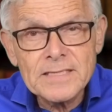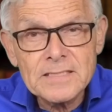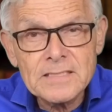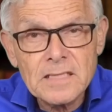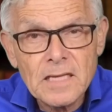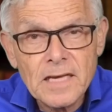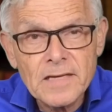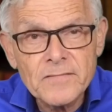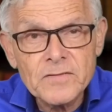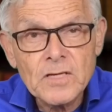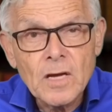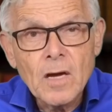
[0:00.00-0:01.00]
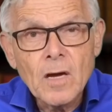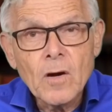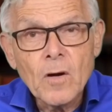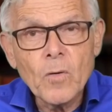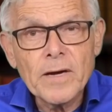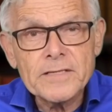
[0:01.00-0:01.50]
slaves
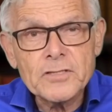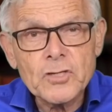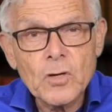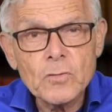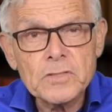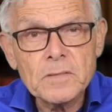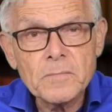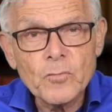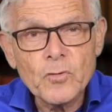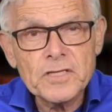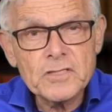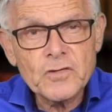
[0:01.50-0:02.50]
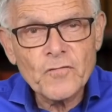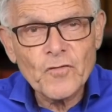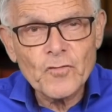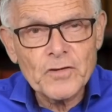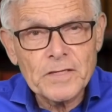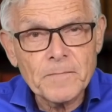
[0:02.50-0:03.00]
who had chosen British
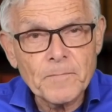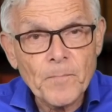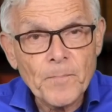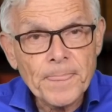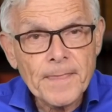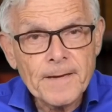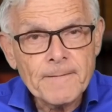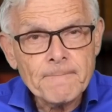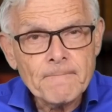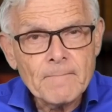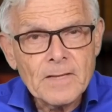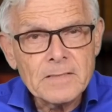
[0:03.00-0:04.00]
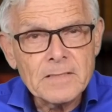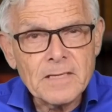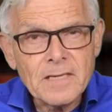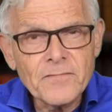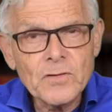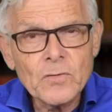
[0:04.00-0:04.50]
freedom. To
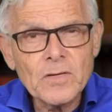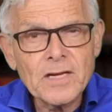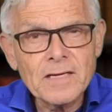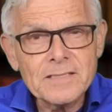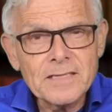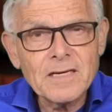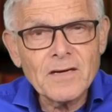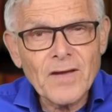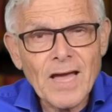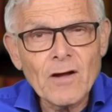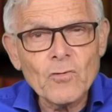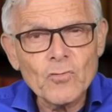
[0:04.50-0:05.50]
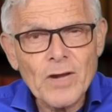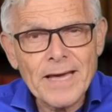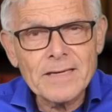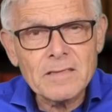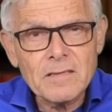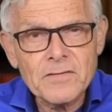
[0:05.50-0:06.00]
give you an idea of how
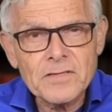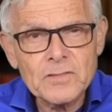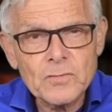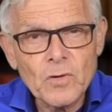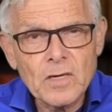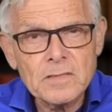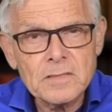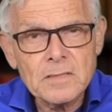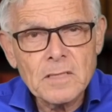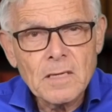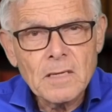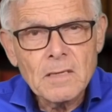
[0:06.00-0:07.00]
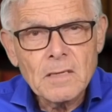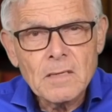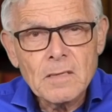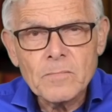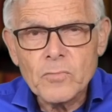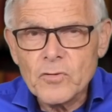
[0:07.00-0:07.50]
radical this was,
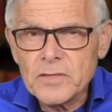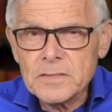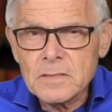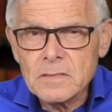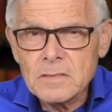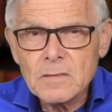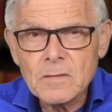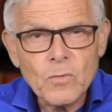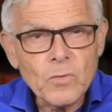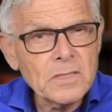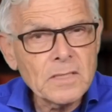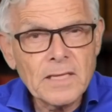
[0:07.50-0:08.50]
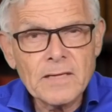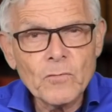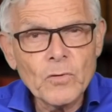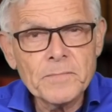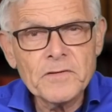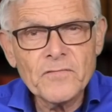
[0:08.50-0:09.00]
Britain wouldn't let
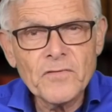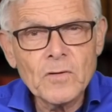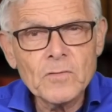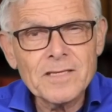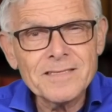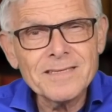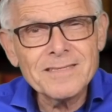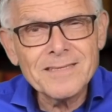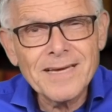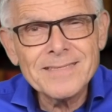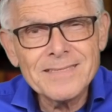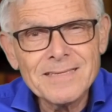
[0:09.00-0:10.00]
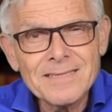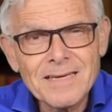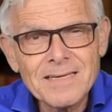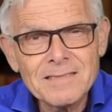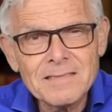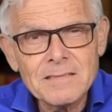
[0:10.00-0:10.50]
women vote until
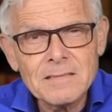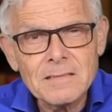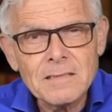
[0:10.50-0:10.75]
1918.